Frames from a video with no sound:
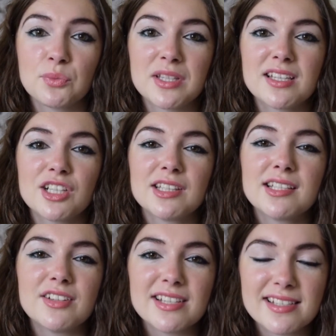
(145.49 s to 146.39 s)
with such
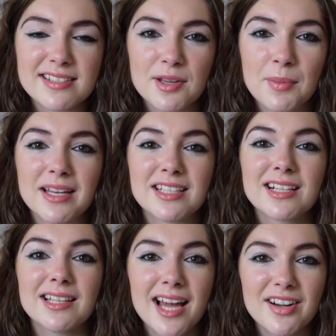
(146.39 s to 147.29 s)
lyricism and
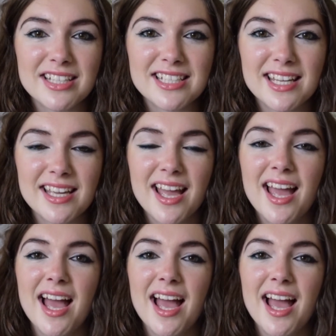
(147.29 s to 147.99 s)
clarity,